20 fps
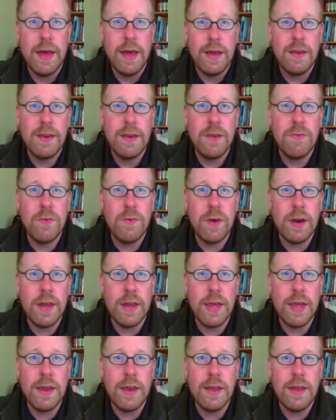
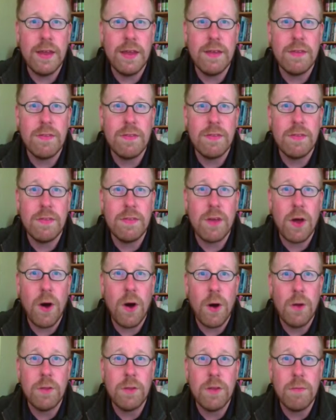different. It is the
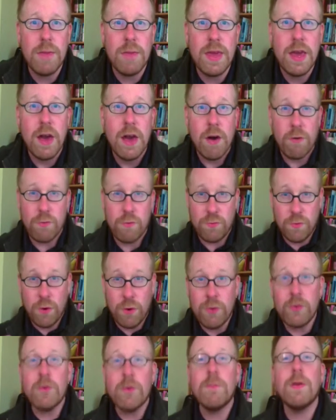call to be
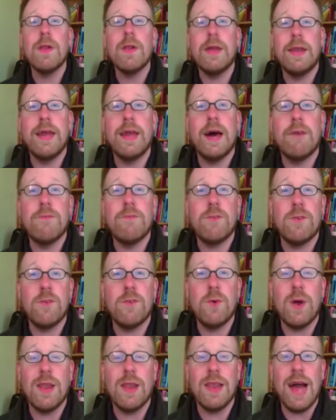vulnerable enough
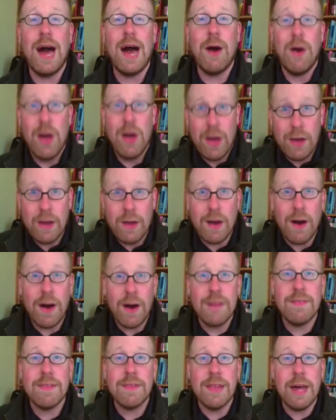to allow
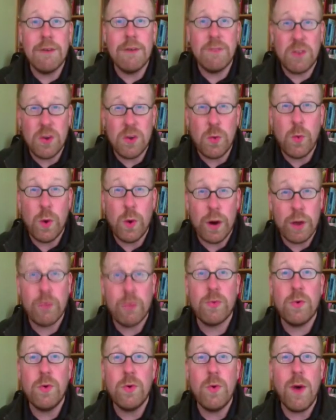God's love to work
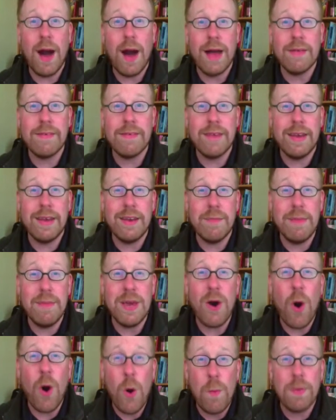through us and to
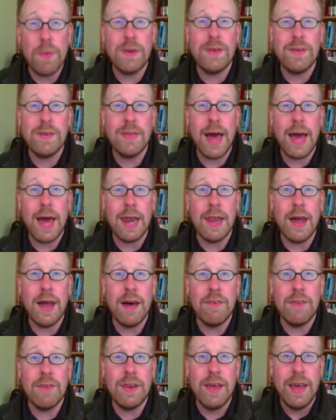be open to that
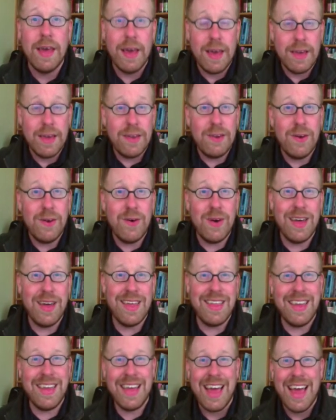love. And,
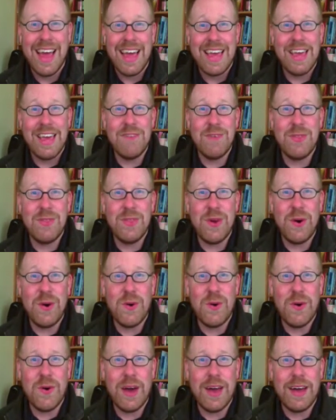even
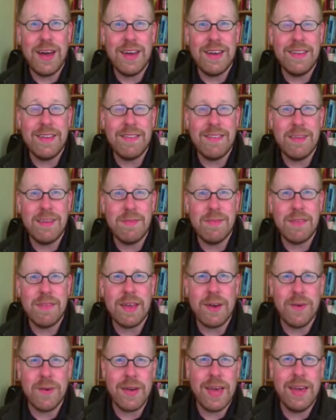though it seems
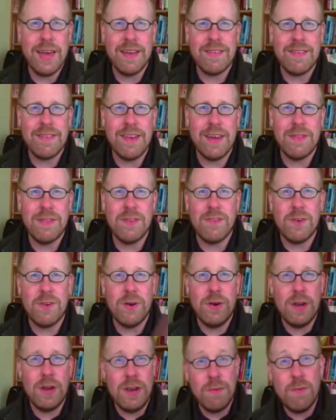like, okay, it's not this
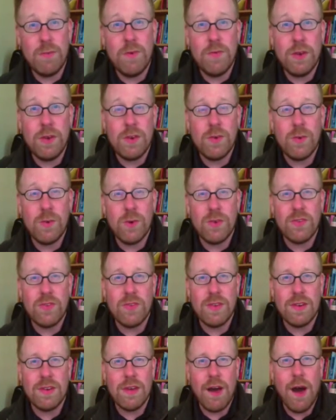earning moving
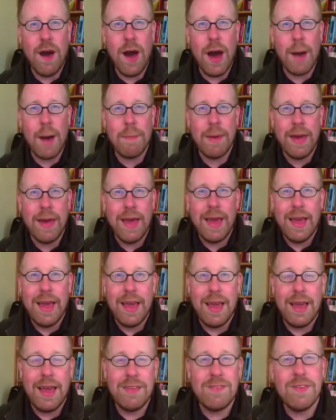towards the top,
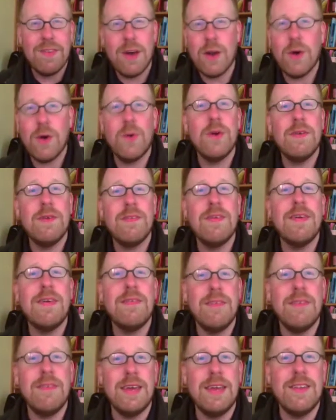it's not always
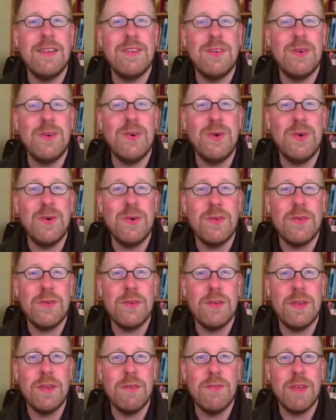easy to
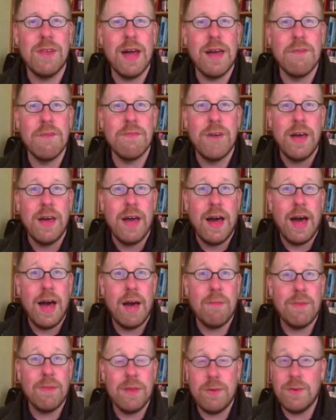live life
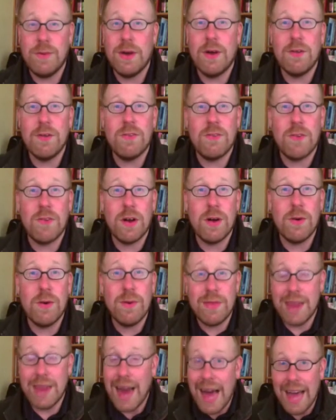humbly. We all struggle
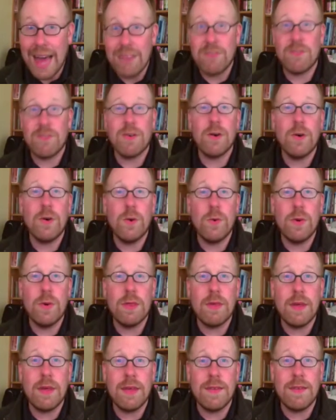with it. I struggle
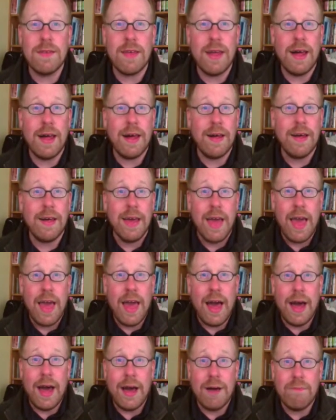with it.
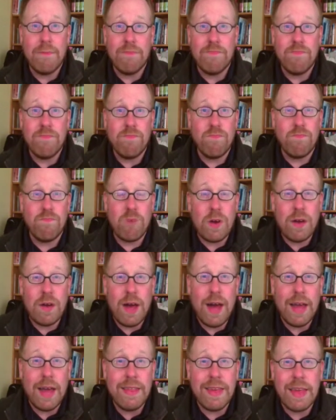
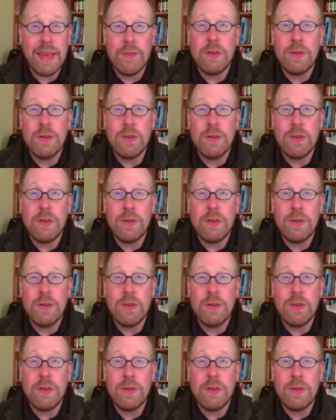I think every